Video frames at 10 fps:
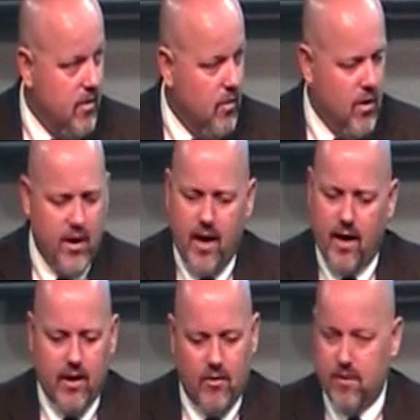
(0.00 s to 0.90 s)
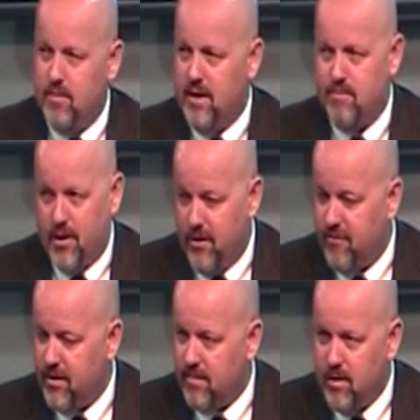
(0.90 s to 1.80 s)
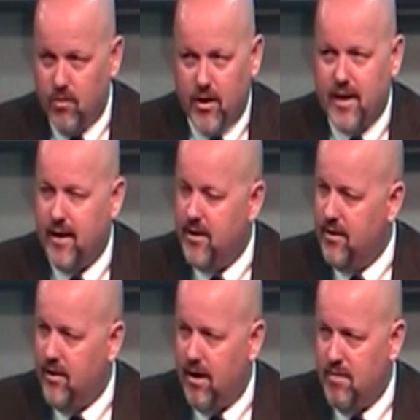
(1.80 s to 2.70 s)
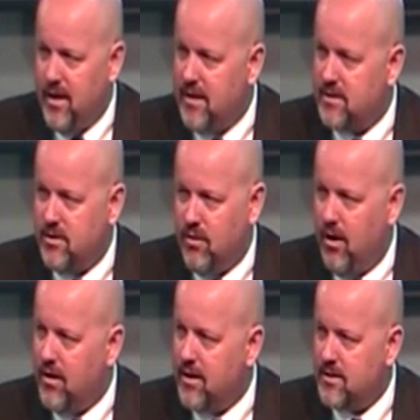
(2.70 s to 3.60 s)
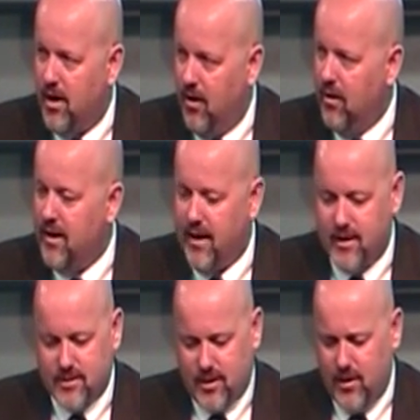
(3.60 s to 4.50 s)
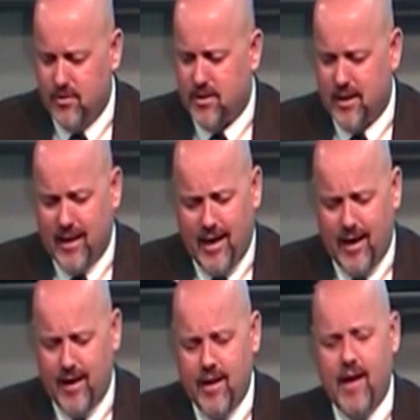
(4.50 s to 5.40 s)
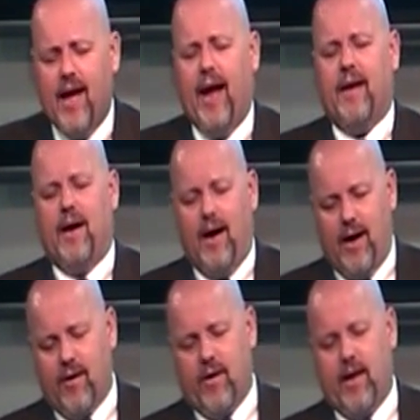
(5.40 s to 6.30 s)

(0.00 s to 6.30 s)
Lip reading: We're not going to be perfect, but we can do our best to walk as holy and as close to God and to honor